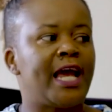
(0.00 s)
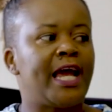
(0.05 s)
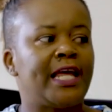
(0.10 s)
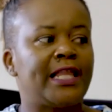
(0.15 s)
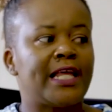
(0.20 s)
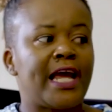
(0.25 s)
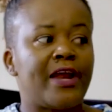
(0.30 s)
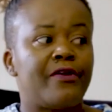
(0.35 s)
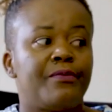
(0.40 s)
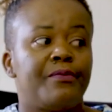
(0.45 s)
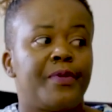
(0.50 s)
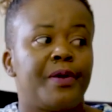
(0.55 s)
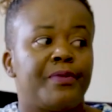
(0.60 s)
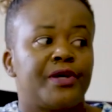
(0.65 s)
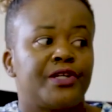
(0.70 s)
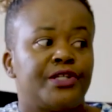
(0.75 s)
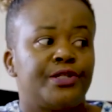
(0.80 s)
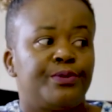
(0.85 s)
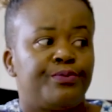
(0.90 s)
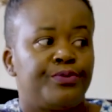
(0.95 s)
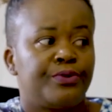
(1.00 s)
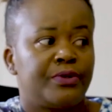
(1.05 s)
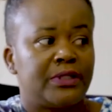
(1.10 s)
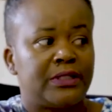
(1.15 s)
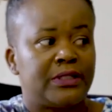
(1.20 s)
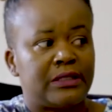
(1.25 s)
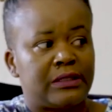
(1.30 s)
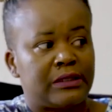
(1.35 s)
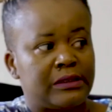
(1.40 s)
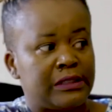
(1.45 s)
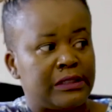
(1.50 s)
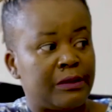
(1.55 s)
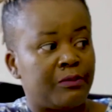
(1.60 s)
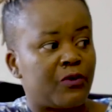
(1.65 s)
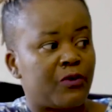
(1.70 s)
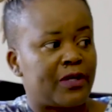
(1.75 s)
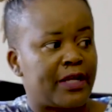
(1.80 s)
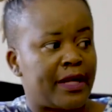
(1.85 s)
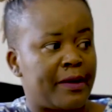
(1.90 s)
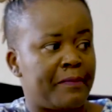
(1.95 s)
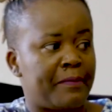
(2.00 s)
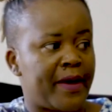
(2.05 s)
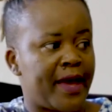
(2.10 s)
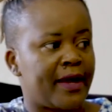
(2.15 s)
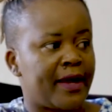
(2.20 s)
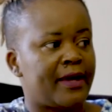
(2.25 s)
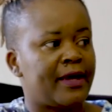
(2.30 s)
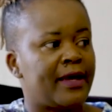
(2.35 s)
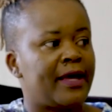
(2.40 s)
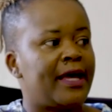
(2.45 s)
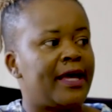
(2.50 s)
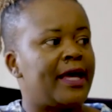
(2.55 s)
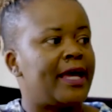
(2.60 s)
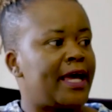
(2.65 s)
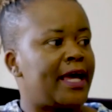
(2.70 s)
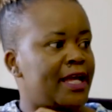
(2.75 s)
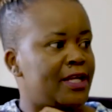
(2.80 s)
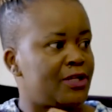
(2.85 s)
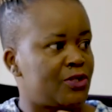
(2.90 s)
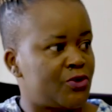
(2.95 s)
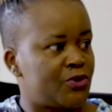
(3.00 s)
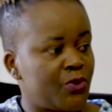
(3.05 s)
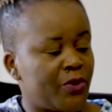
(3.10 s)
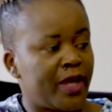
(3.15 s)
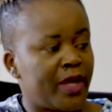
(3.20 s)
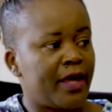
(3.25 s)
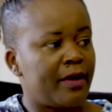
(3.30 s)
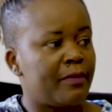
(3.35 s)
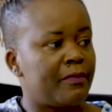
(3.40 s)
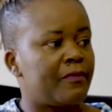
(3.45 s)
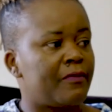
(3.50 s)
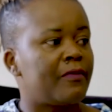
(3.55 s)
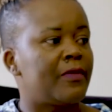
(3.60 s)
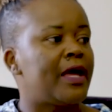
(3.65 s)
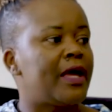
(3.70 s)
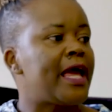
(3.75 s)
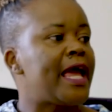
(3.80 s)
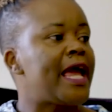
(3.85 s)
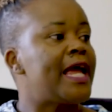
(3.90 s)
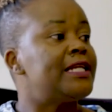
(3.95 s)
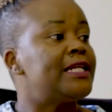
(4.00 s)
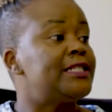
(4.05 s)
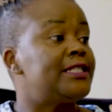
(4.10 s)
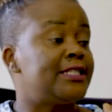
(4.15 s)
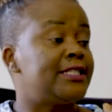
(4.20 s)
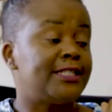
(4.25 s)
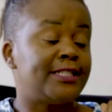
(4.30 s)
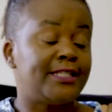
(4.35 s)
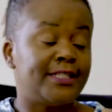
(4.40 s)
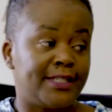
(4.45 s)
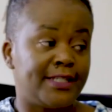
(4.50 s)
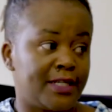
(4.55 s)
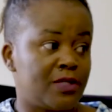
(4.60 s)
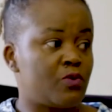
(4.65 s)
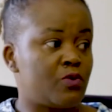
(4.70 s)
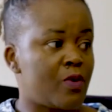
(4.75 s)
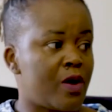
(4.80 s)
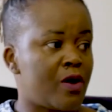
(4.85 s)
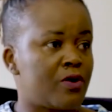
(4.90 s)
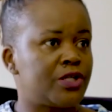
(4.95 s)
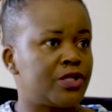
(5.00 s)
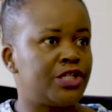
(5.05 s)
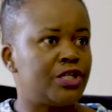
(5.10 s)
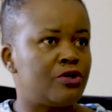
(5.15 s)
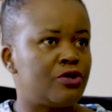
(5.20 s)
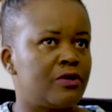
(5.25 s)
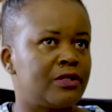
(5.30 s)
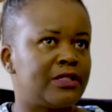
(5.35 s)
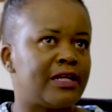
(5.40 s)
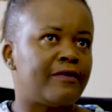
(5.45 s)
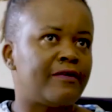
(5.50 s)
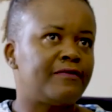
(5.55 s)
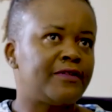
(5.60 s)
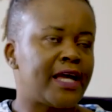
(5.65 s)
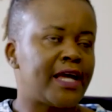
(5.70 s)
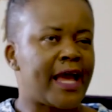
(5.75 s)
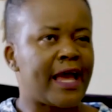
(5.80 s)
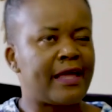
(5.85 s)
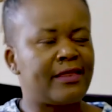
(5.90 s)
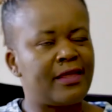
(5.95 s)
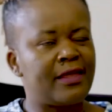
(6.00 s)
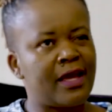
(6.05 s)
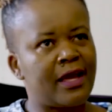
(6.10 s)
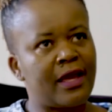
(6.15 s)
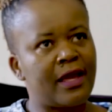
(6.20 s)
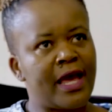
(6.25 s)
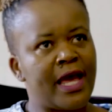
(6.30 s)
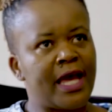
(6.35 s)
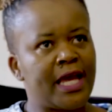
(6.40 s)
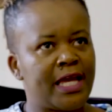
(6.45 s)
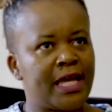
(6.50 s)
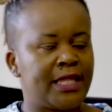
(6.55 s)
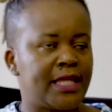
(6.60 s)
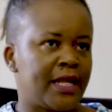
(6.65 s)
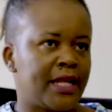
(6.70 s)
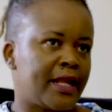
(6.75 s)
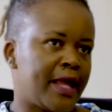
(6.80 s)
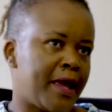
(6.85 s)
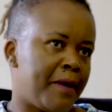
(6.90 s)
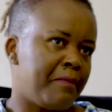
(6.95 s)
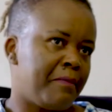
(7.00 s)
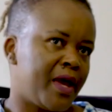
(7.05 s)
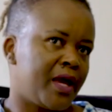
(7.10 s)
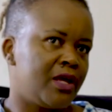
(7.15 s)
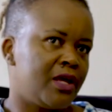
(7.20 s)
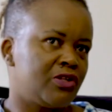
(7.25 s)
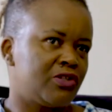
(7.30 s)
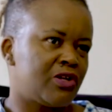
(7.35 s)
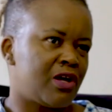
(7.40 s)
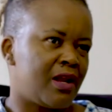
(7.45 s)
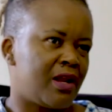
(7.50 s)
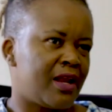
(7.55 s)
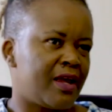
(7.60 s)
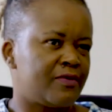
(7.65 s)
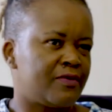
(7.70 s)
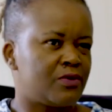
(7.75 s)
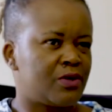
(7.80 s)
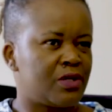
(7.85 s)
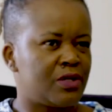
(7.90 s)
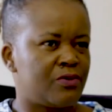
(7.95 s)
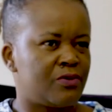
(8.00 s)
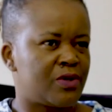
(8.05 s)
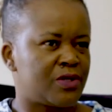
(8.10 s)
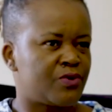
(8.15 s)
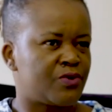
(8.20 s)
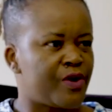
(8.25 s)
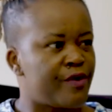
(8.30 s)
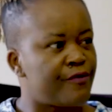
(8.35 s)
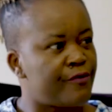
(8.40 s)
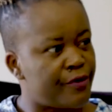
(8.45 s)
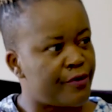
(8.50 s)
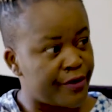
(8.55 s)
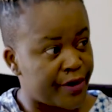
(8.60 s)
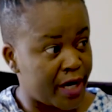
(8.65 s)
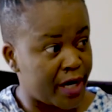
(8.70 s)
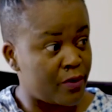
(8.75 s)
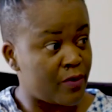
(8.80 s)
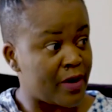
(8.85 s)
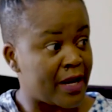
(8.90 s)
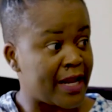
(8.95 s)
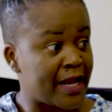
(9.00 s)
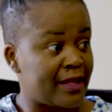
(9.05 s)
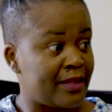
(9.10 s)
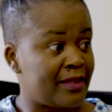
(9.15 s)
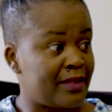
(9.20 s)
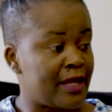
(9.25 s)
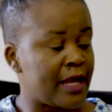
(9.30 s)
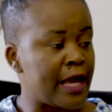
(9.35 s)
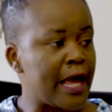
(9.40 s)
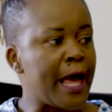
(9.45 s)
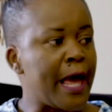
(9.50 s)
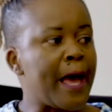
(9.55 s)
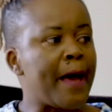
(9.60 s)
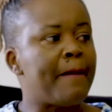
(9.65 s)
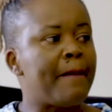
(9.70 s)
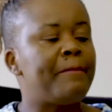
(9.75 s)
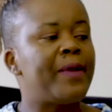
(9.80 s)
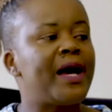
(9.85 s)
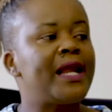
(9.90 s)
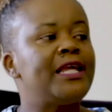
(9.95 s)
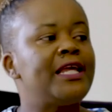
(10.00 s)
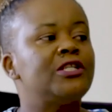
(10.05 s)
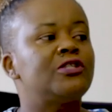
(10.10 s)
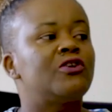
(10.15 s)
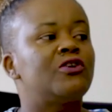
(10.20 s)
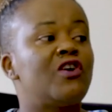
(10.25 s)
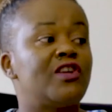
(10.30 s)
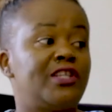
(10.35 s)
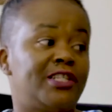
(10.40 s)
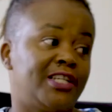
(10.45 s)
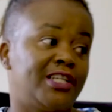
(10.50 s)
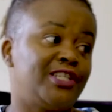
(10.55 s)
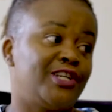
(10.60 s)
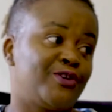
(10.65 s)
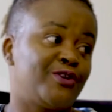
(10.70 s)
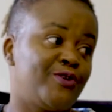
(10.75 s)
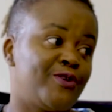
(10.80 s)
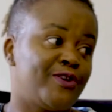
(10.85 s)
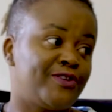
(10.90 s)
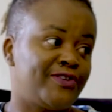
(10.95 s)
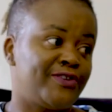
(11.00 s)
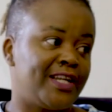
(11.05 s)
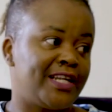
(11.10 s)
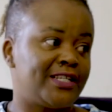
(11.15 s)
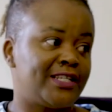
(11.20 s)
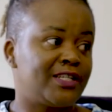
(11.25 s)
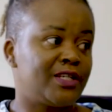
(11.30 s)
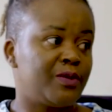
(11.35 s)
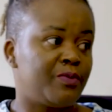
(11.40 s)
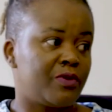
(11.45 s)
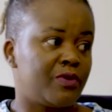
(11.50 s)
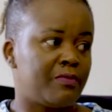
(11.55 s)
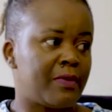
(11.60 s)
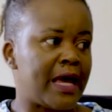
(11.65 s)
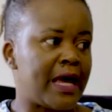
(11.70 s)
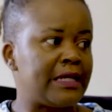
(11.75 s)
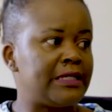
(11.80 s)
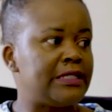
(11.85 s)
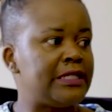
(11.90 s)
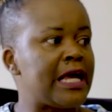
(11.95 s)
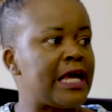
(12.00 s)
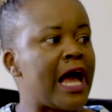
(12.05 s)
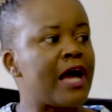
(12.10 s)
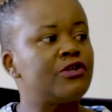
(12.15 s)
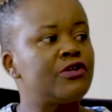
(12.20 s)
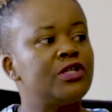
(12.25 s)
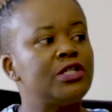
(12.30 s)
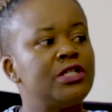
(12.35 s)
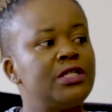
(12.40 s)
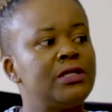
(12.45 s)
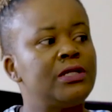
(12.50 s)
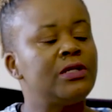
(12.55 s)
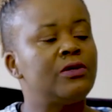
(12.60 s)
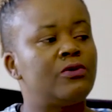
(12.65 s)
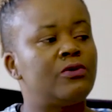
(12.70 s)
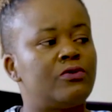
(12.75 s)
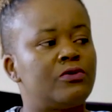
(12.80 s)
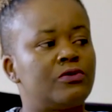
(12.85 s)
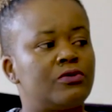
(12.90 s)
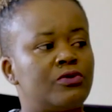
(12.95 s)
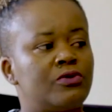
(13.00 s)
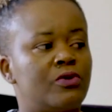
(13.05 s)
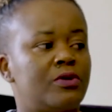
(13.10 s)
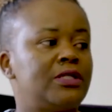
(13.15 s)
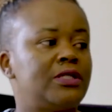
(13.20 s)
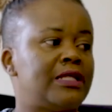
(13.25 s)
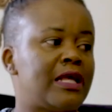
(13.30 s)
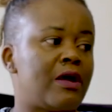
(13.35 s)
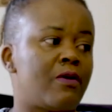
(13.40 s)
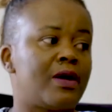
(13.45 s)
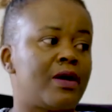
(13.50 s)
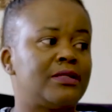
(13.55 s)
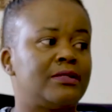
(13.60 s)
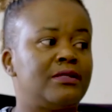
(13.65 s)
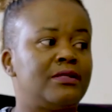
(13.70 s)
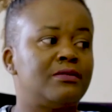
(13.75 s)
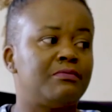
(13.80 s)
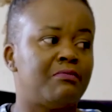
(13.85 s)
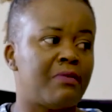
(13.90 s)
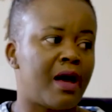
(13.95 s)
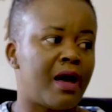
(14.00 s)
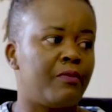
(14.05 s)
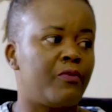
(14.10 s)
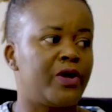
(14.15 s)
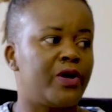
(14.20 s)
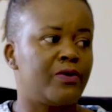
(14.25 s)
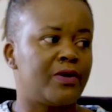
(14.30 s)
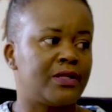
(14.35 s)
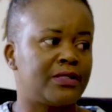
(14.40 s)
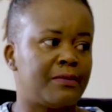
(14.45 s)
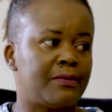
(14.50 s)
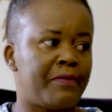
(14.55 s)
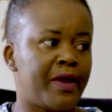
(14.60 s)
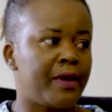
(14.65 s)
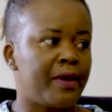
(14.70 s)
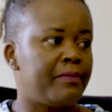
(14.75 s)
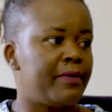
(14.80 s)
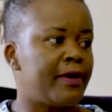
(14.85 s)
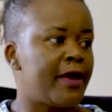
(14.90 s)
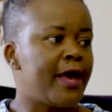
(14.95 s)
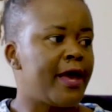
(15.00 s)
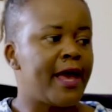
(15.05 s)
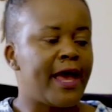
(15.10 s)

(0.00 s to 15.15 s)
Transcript: And I remember she put him on her back and took him, and she did well. She looked after her. I think he then came back into our lives when he was going for grade 1, I think. But he's got such a close relationship with my auntie. Actually, thought that was his mom when he was a baby.